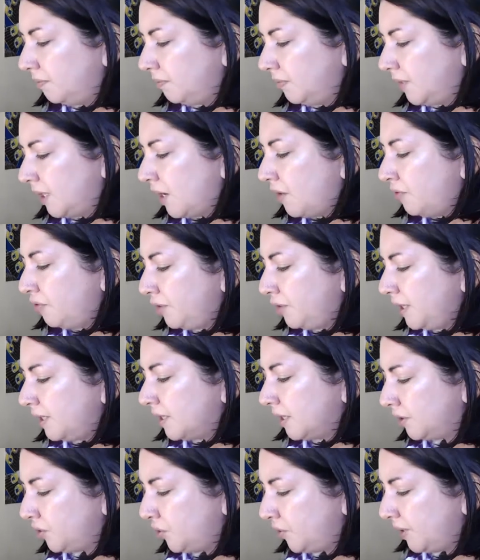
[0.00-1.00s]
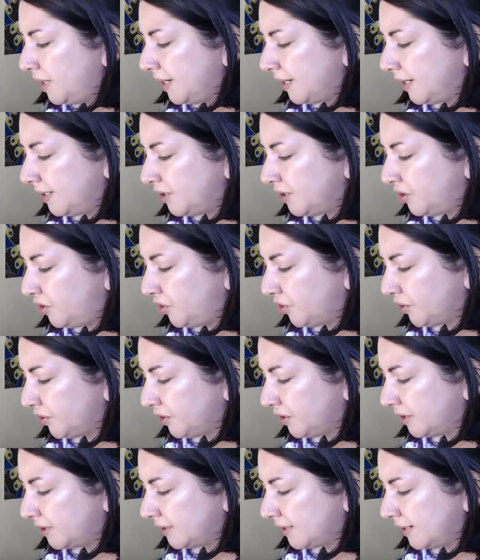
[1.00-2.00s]
every country has
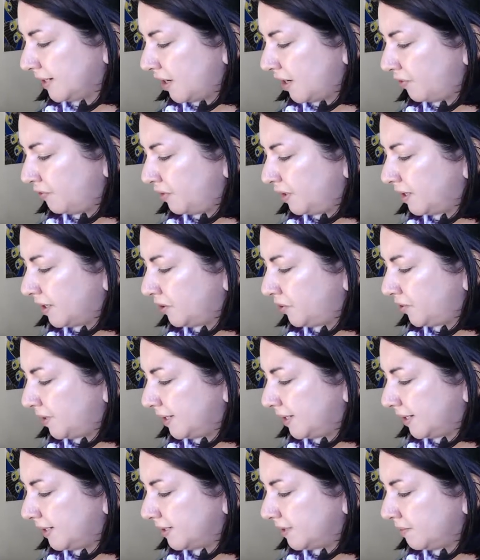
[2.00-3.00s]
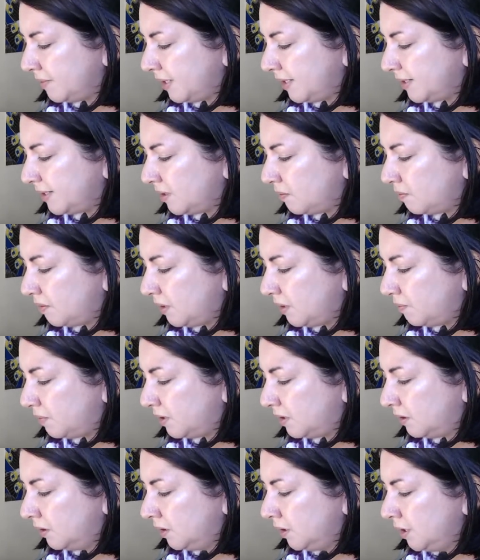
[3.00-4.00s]
jerks and every country has amazing
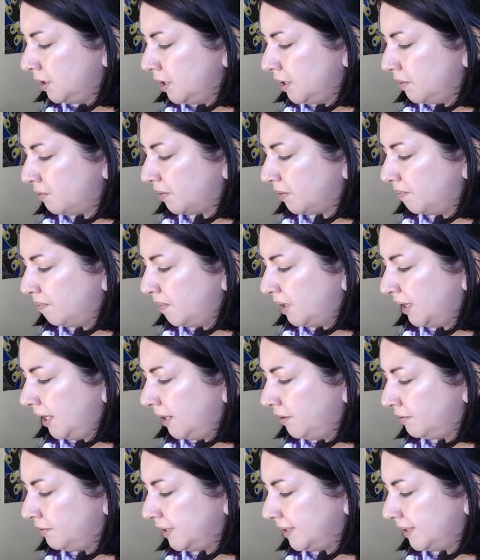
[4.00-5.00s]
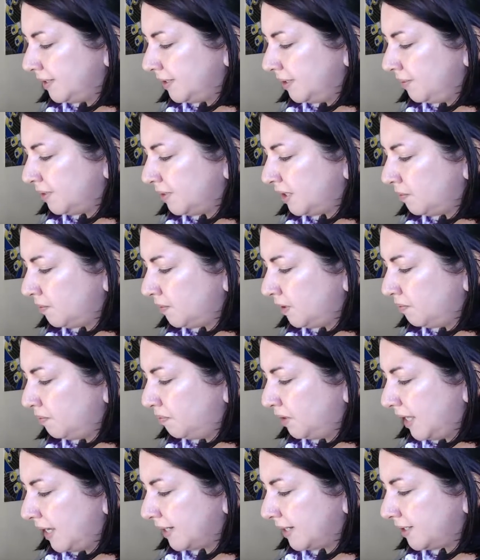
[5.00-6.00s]
people, but Malawi seems to be
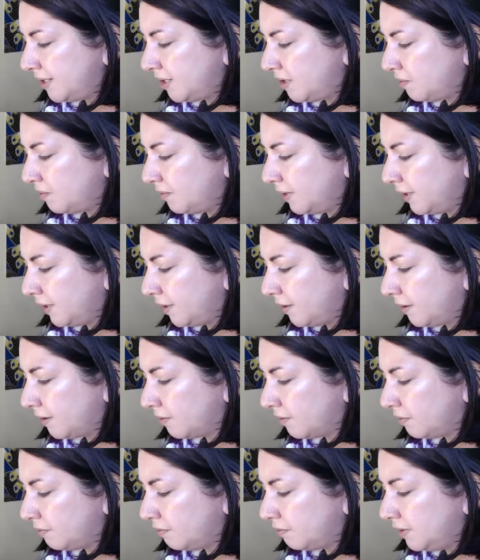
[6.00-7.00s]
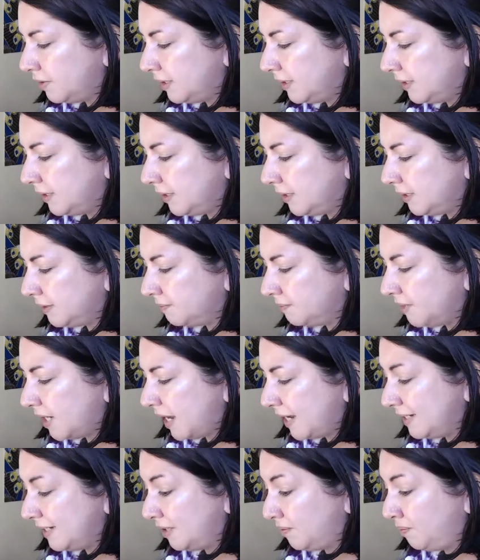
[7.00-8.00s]
blessed with really
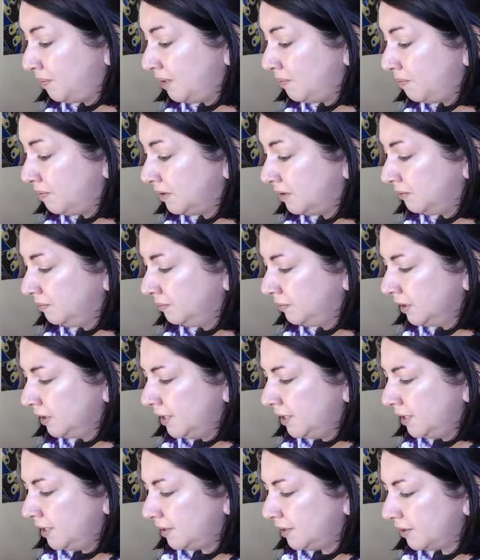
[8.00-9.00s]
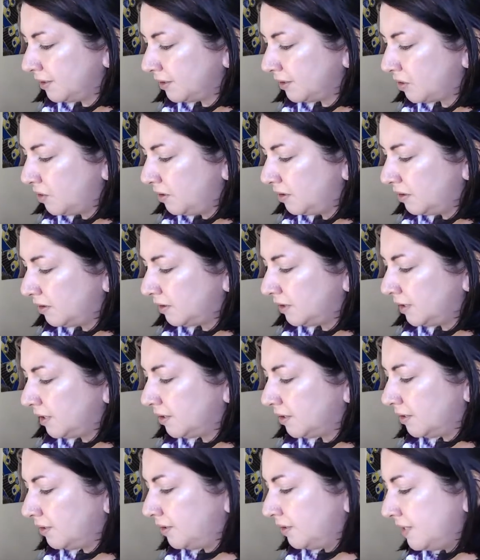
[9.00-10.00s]
nice people. They're called,
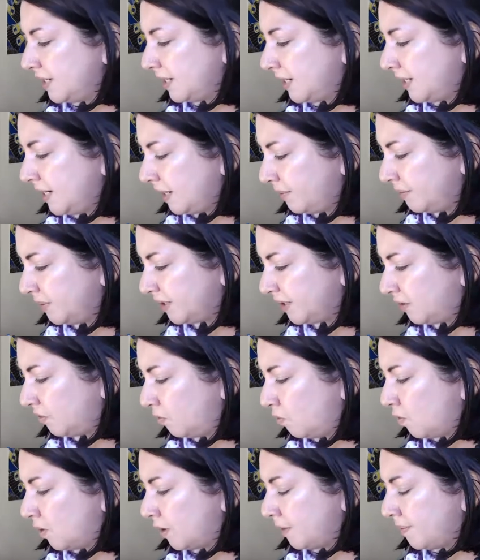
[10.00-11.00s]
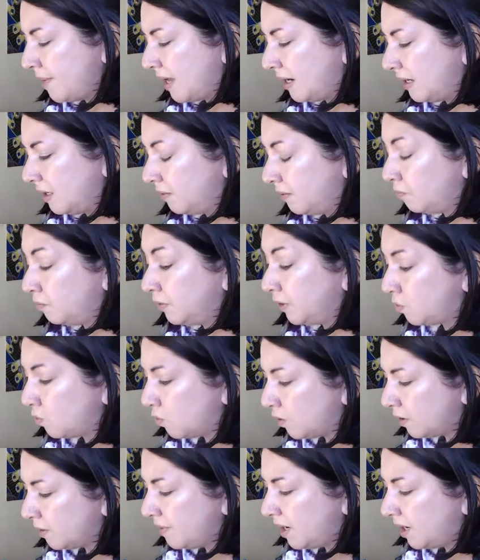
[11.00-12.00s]
their nickname is the warm
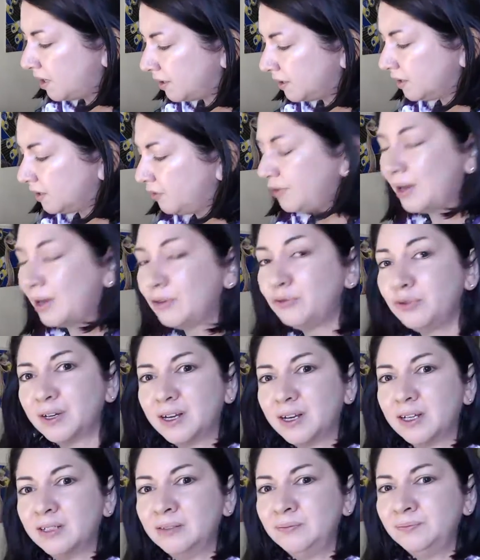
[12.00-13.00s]
heart of Africa.